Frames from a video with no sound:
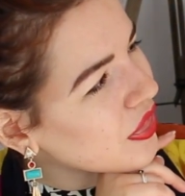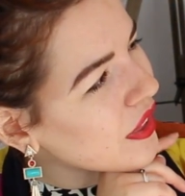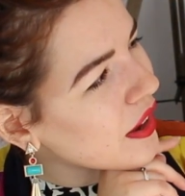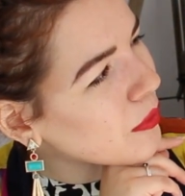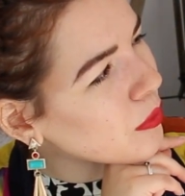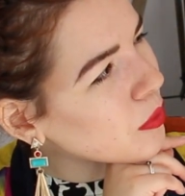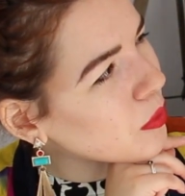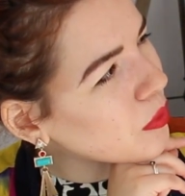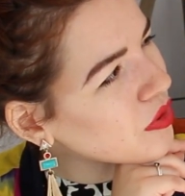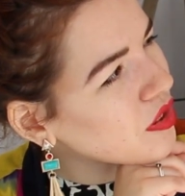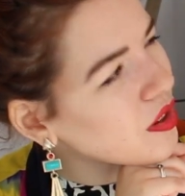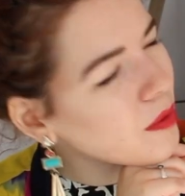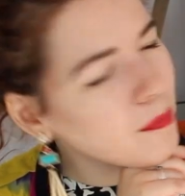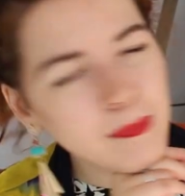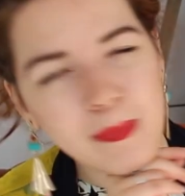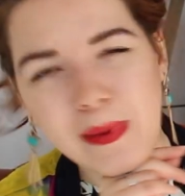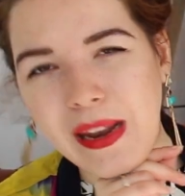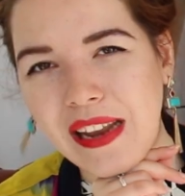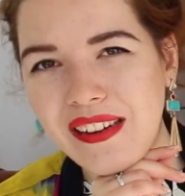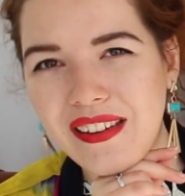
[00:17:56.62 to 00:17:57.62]
they're all sort
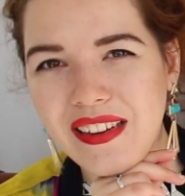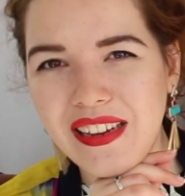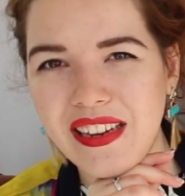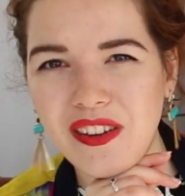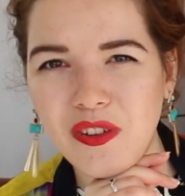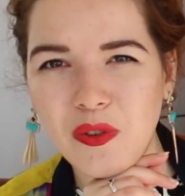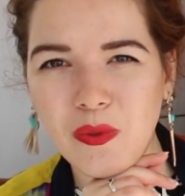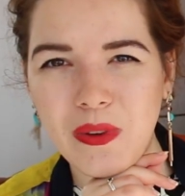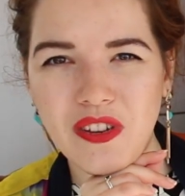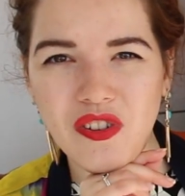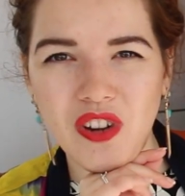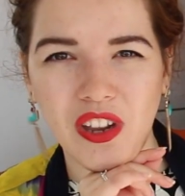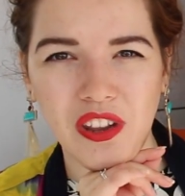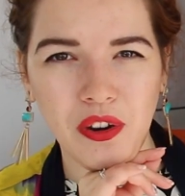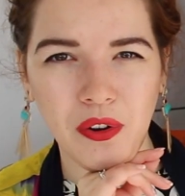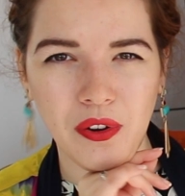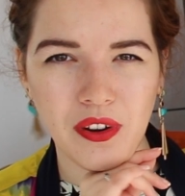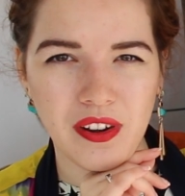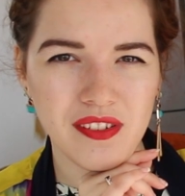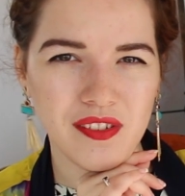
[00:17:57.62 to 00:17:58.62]
of blending into each
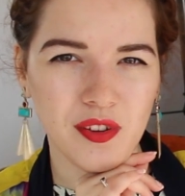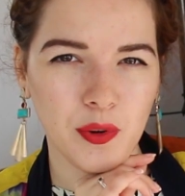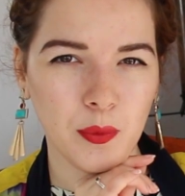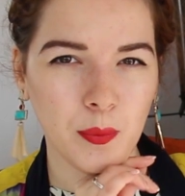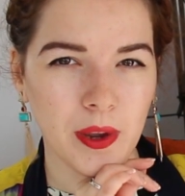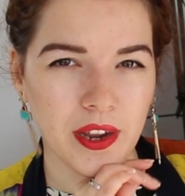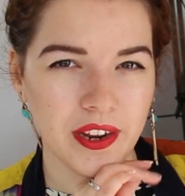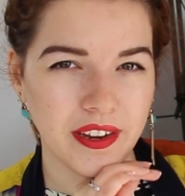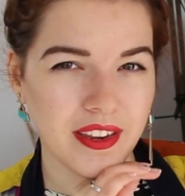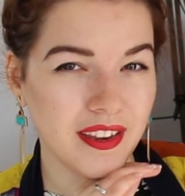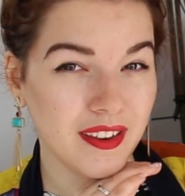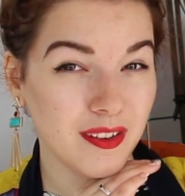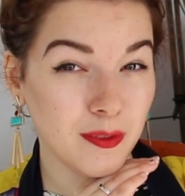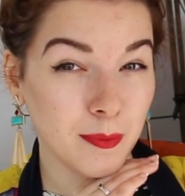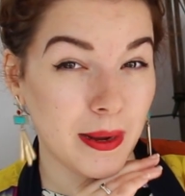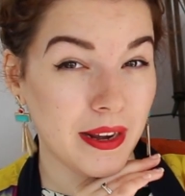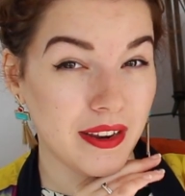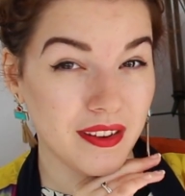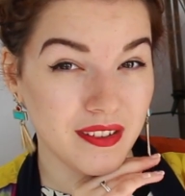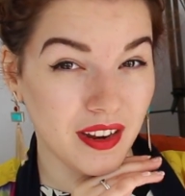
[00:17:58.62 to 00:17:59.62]
other and it's not working as
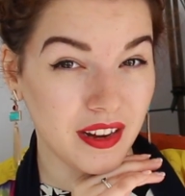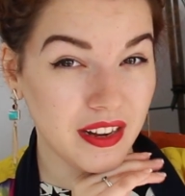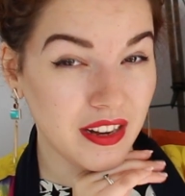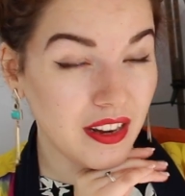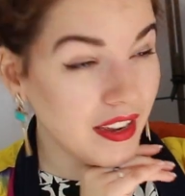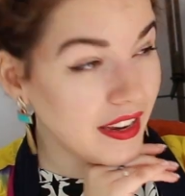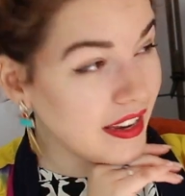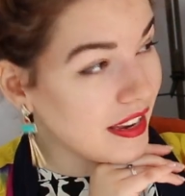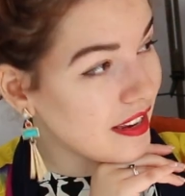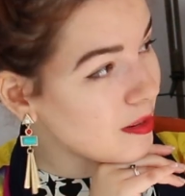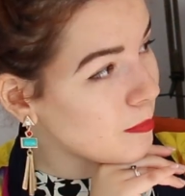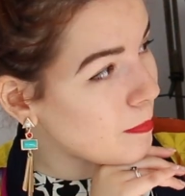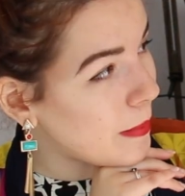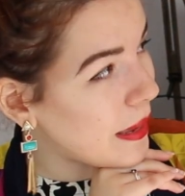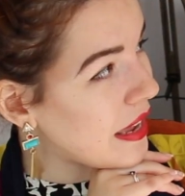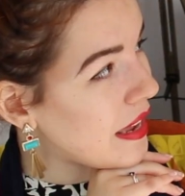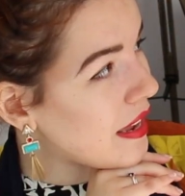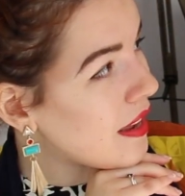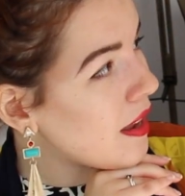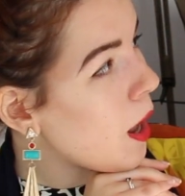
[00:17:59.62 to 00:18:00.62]
well as I'd like it to
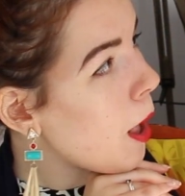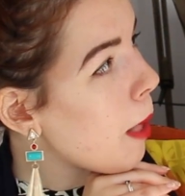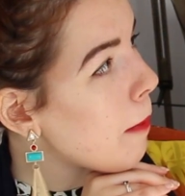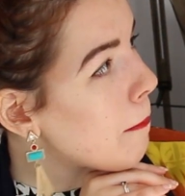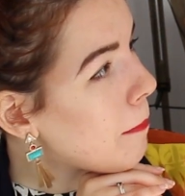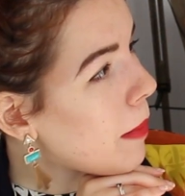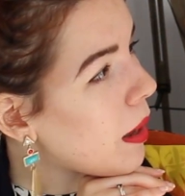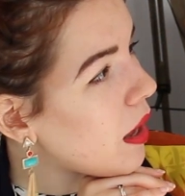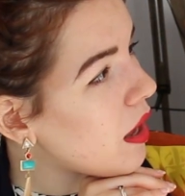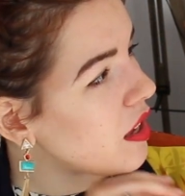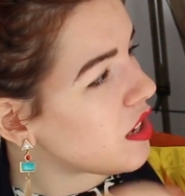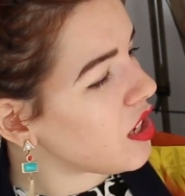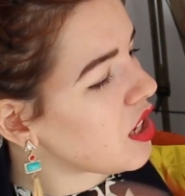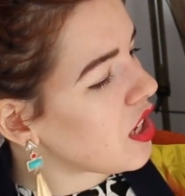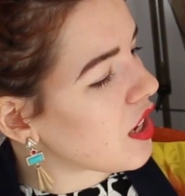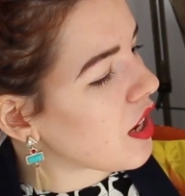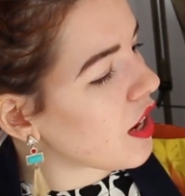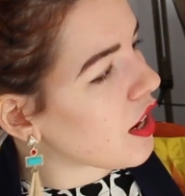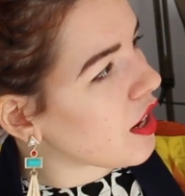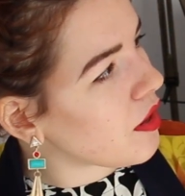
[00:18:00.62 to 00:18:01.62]
be. But
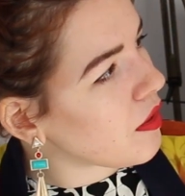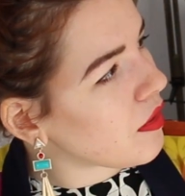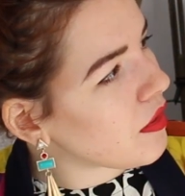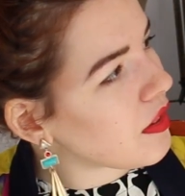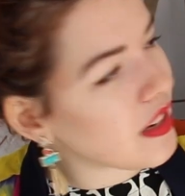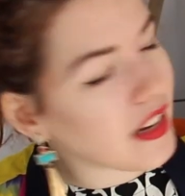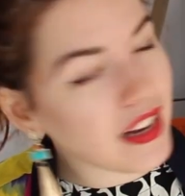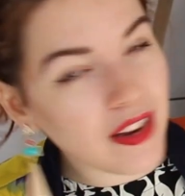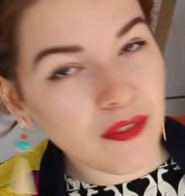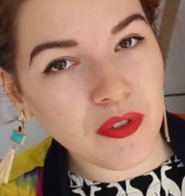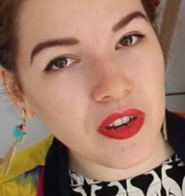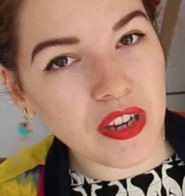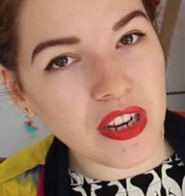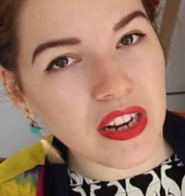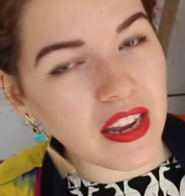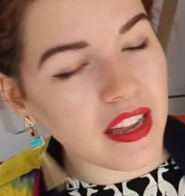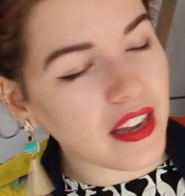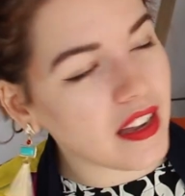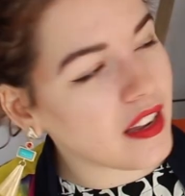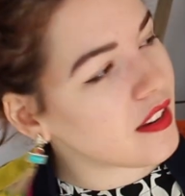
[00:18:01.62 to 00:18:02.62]
you know, you live and
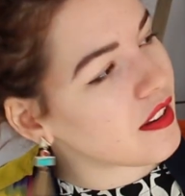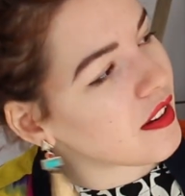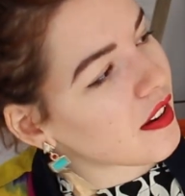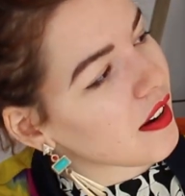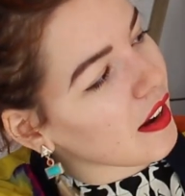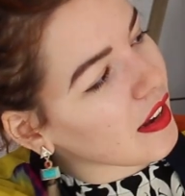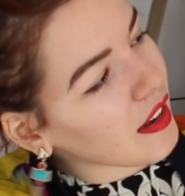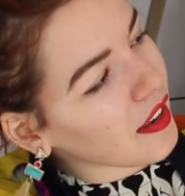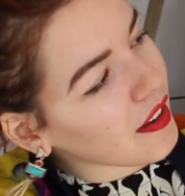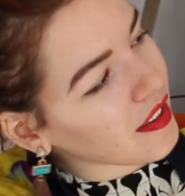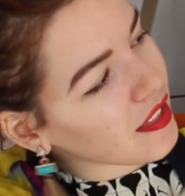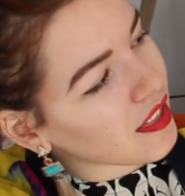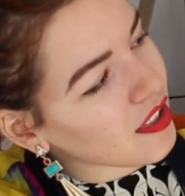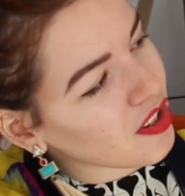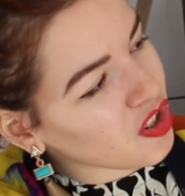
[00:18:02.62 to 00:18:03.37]
you learn. I liked